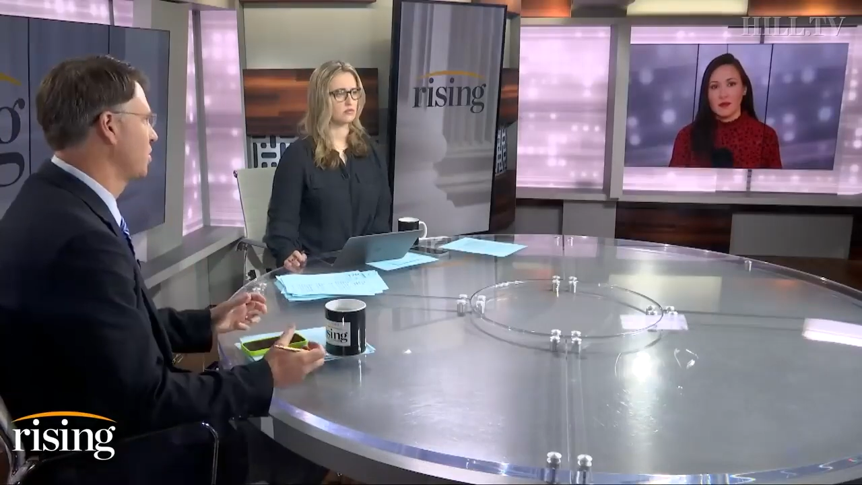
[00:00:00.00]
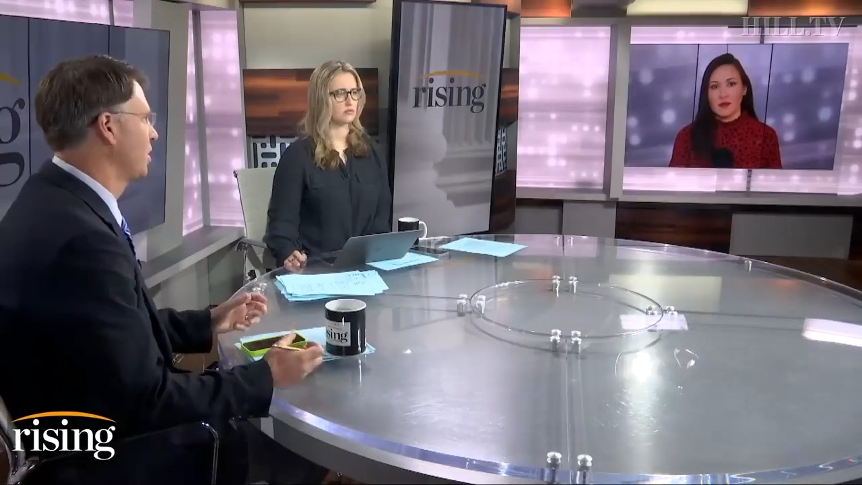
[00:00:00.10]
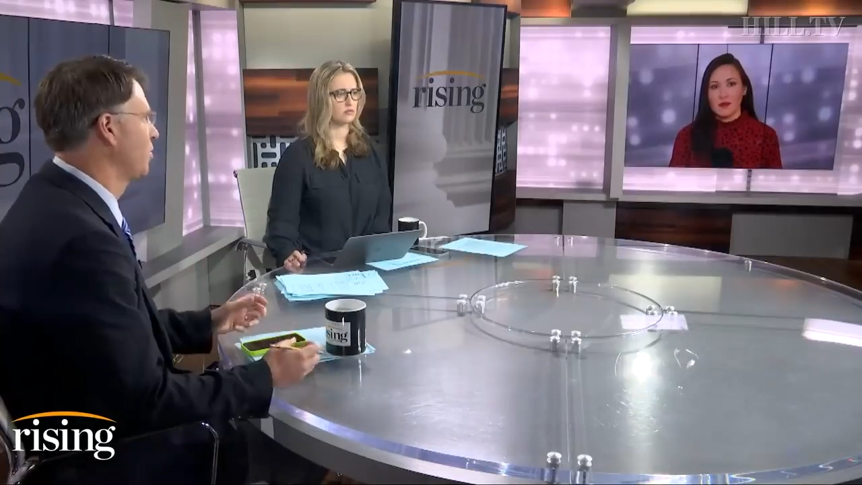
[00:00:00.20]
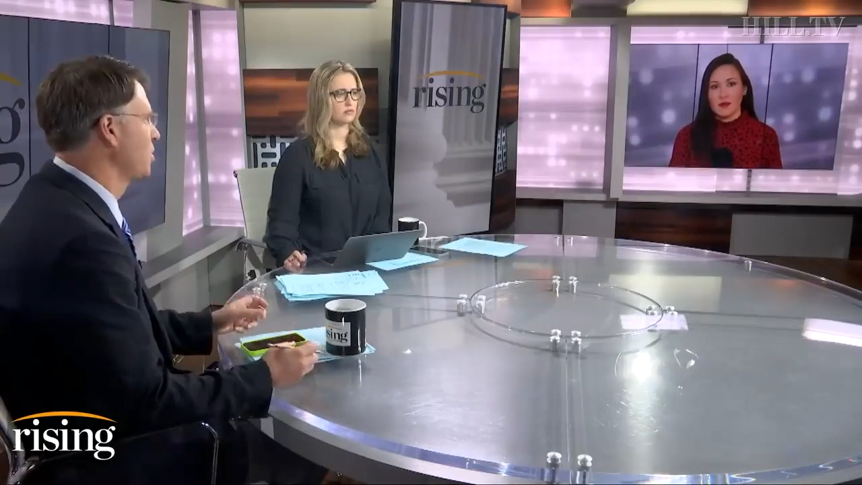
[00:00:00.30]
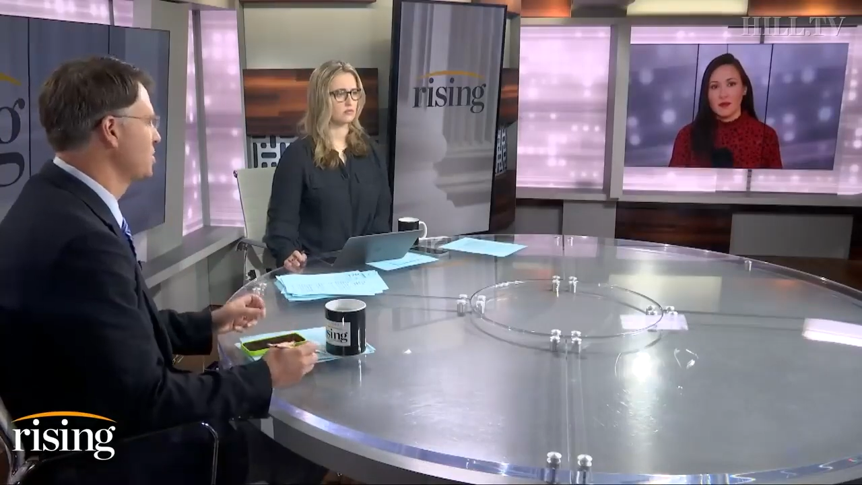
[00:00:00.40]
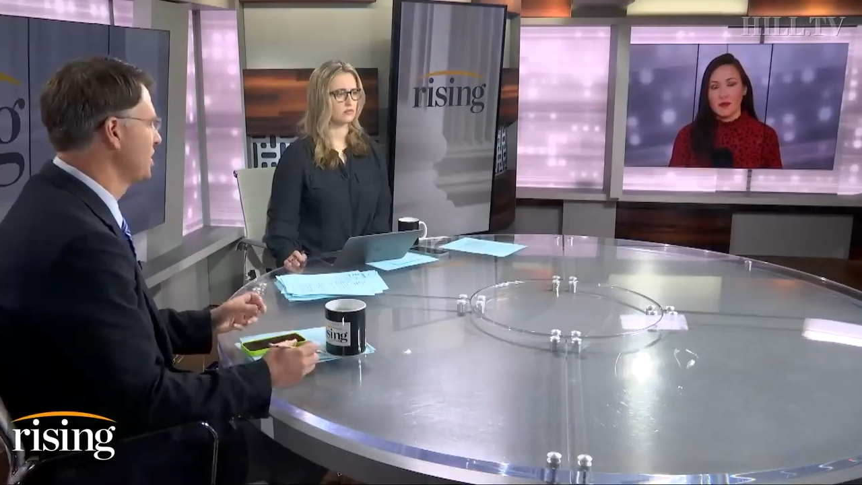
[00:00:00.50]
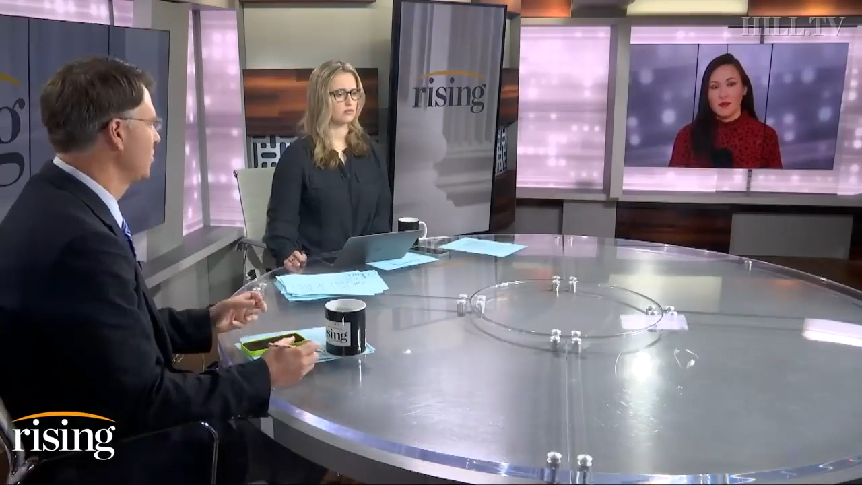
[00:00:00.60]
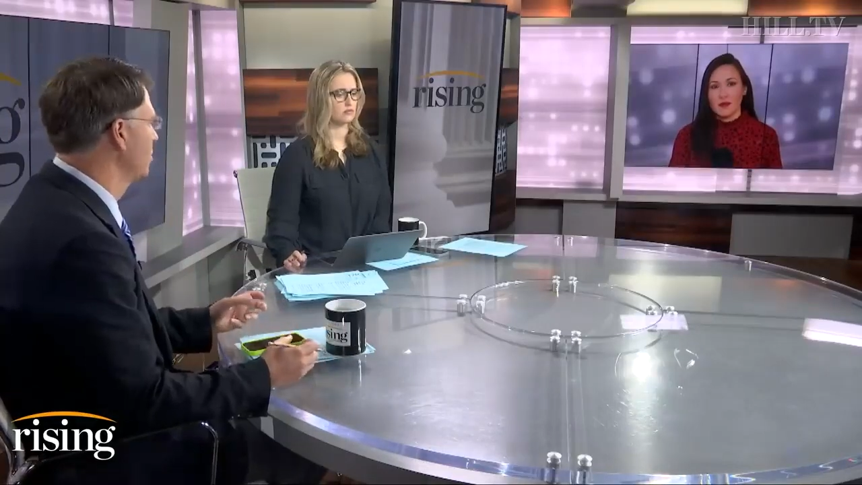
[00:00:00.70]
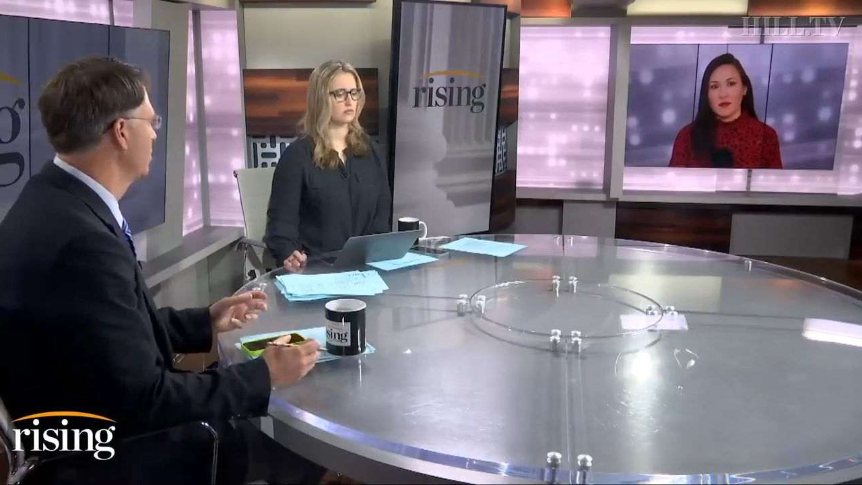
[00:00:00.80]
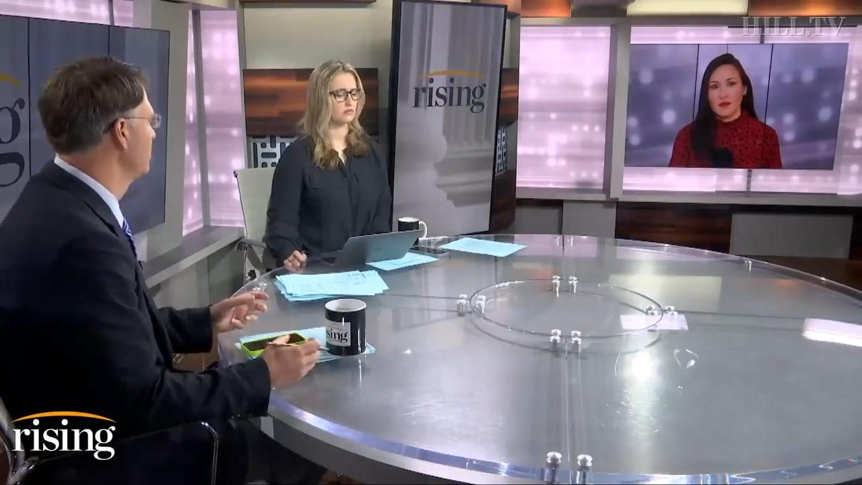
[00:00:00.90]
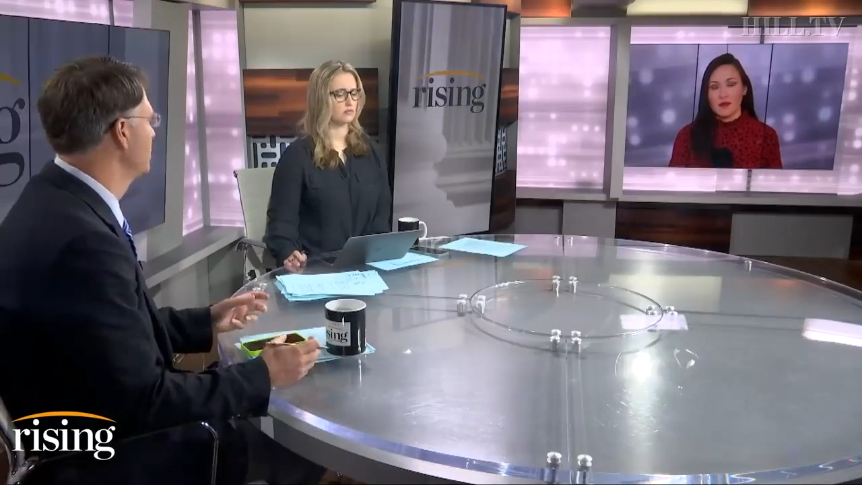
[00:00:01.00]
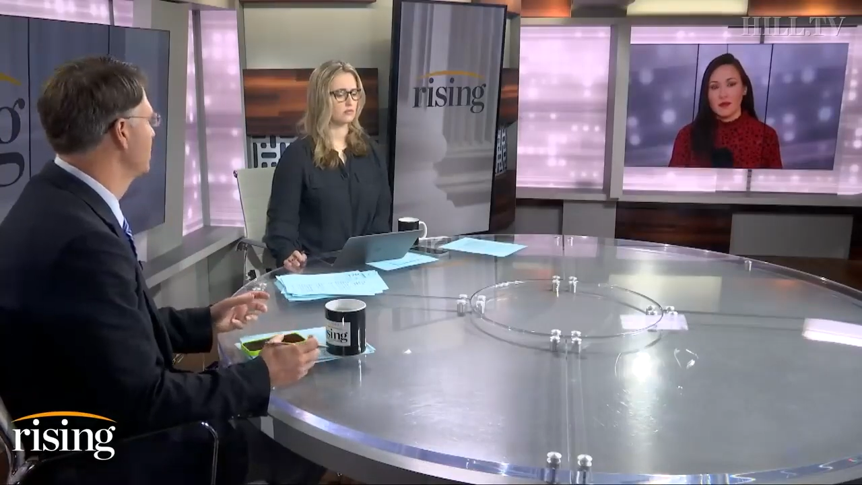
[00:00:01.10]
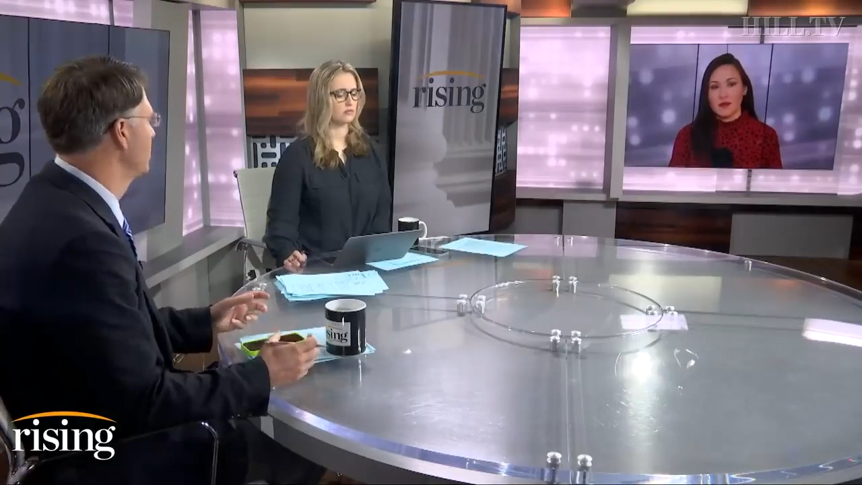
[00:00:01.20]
on emergency rooms